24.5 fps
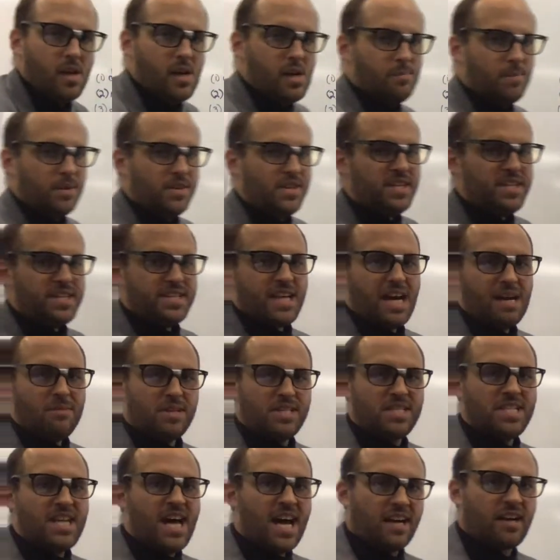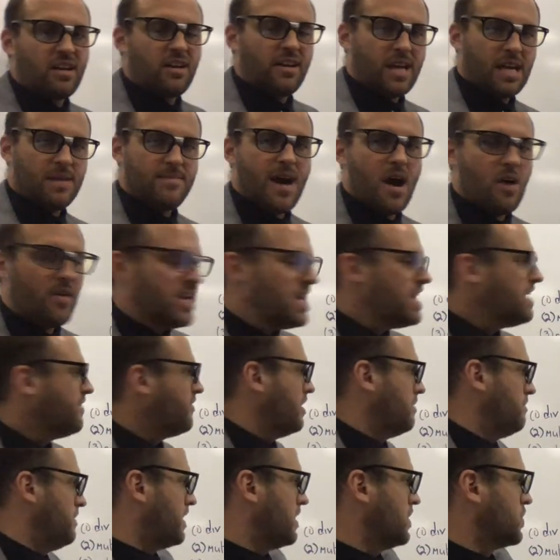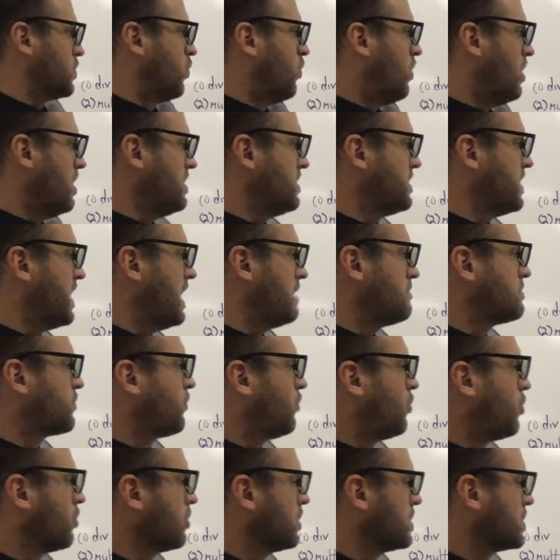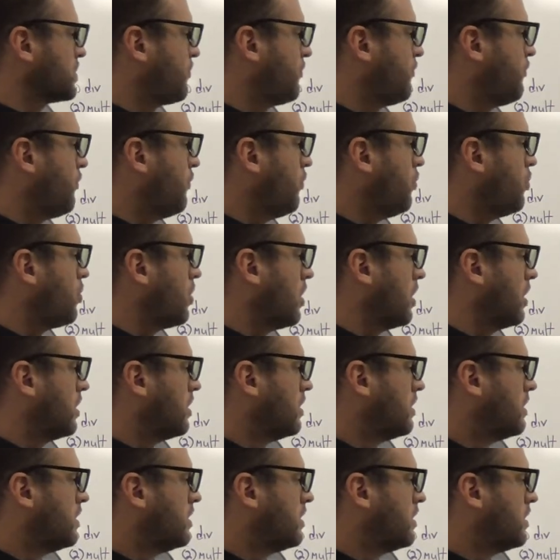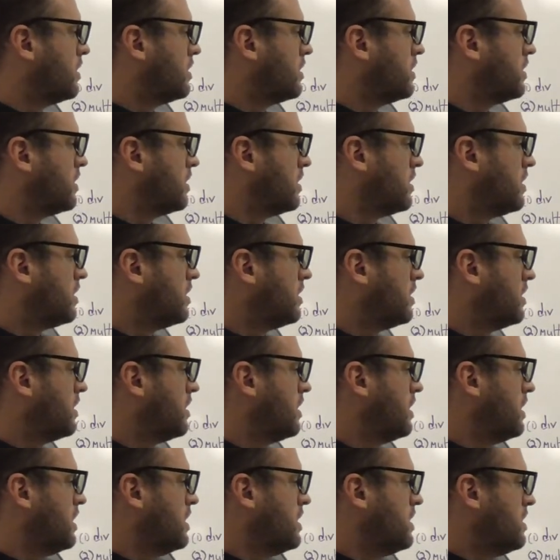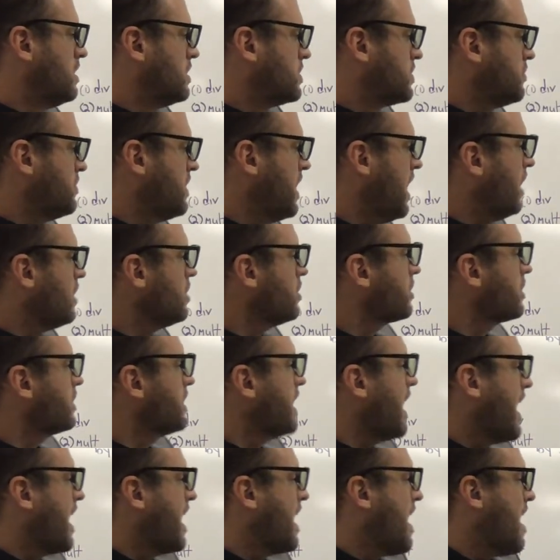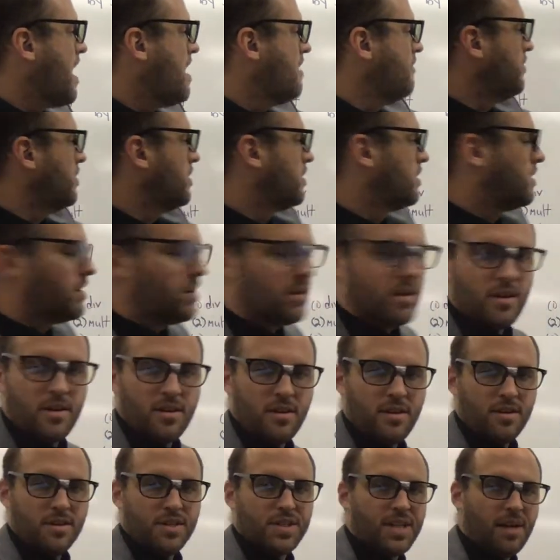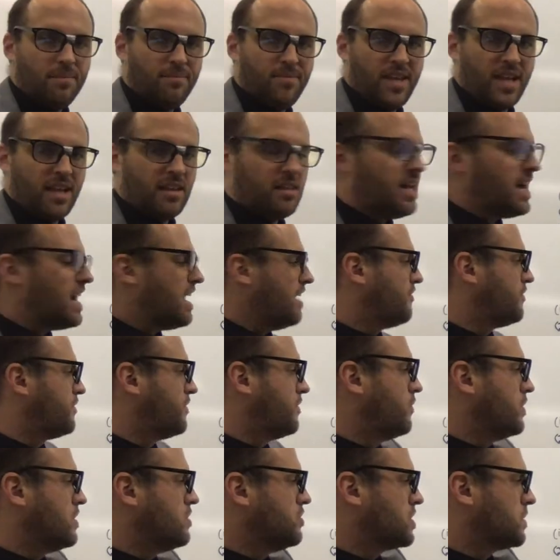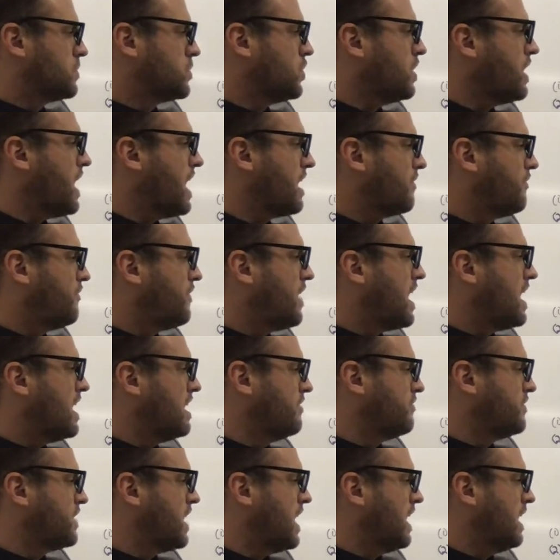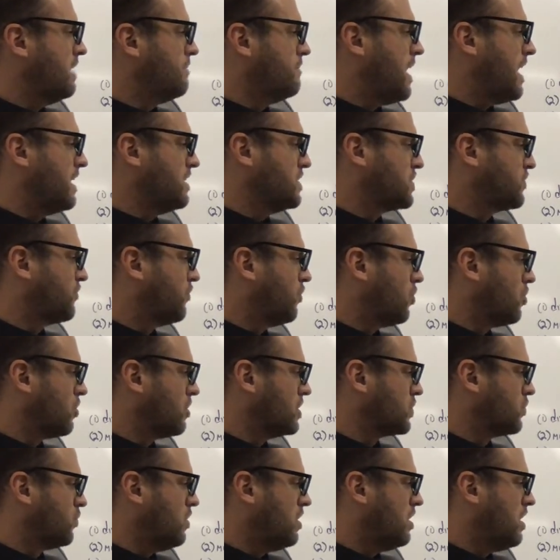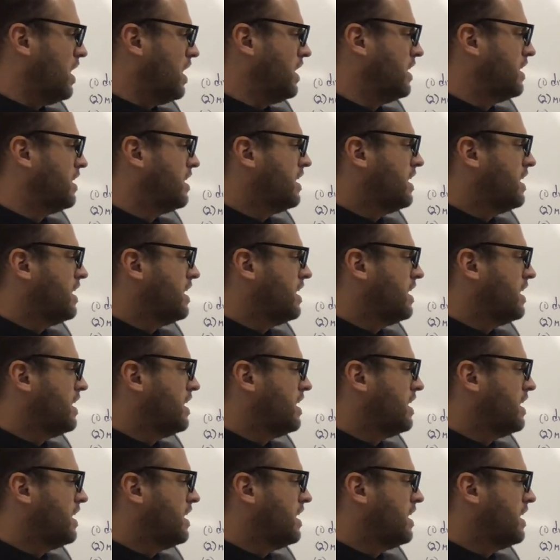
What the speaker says: But this time it's not going to come out even because 1 times 4 is 4. So now you're going to have something left when you subtract. 5 minus 4 is 1.